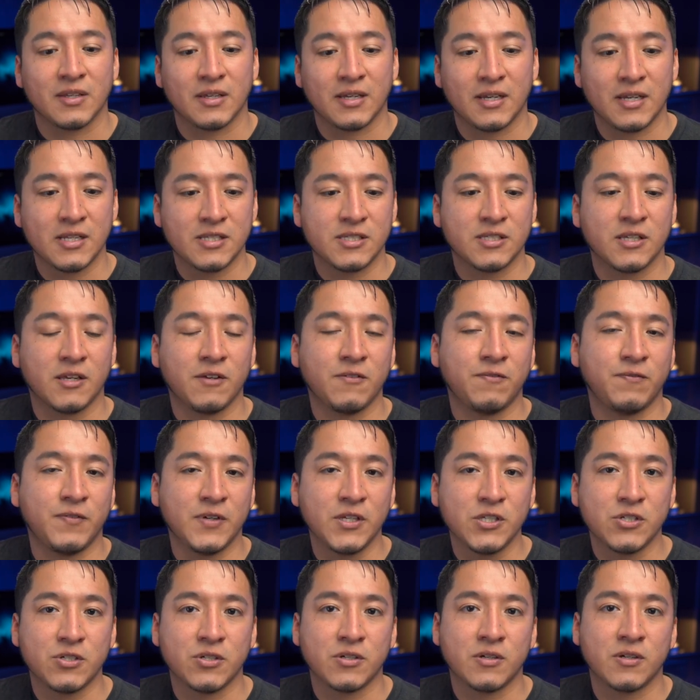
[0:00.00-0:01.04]
it's a
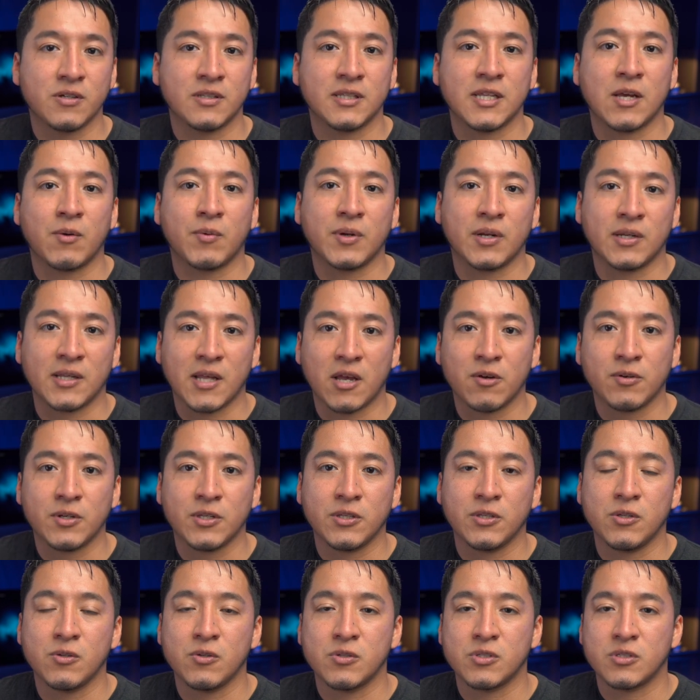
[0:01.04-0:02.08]
feature that would allow you to
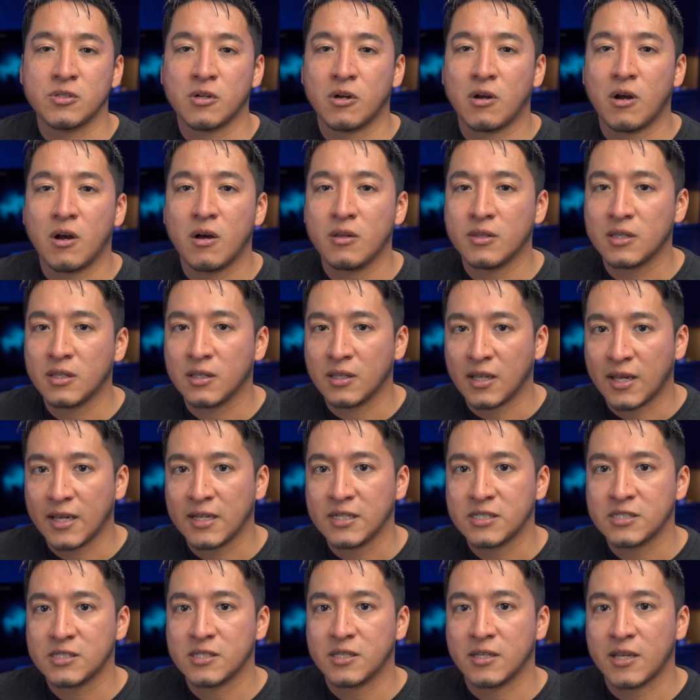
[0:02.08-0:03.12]
use all the
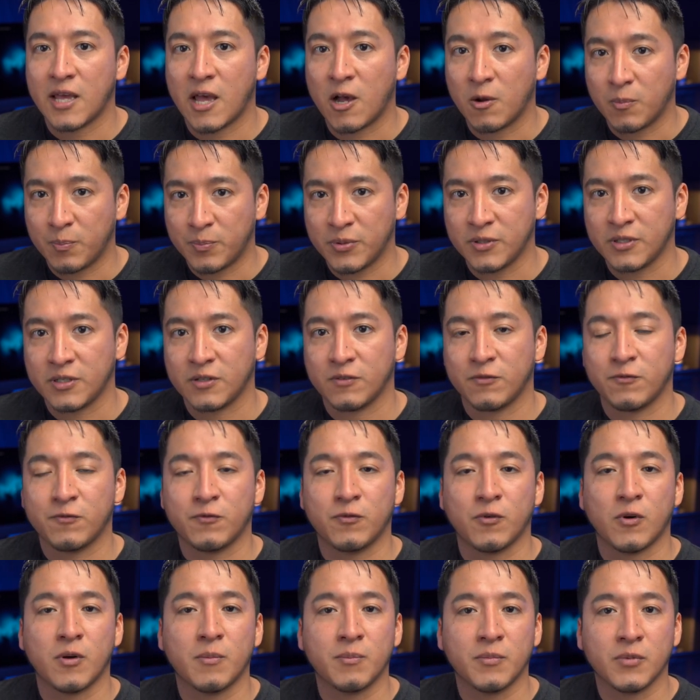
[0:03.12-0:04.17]
light output
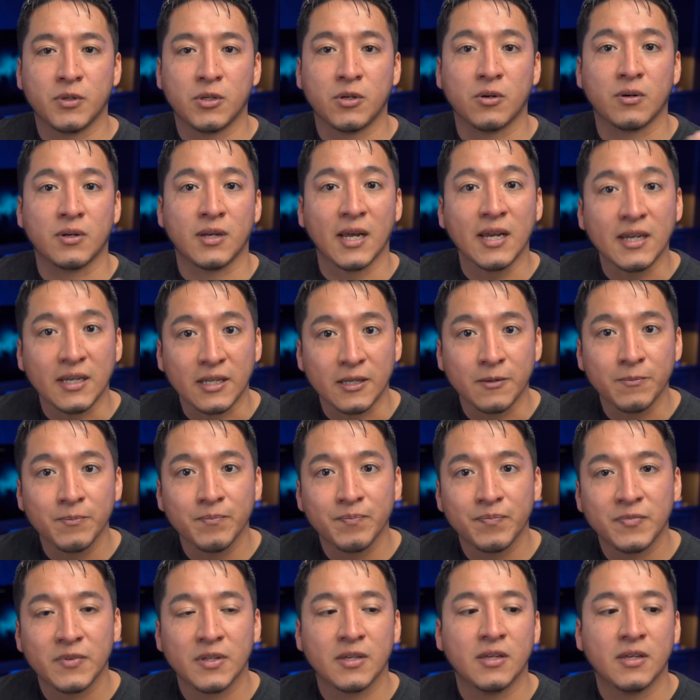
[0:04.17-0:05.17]
from your lighting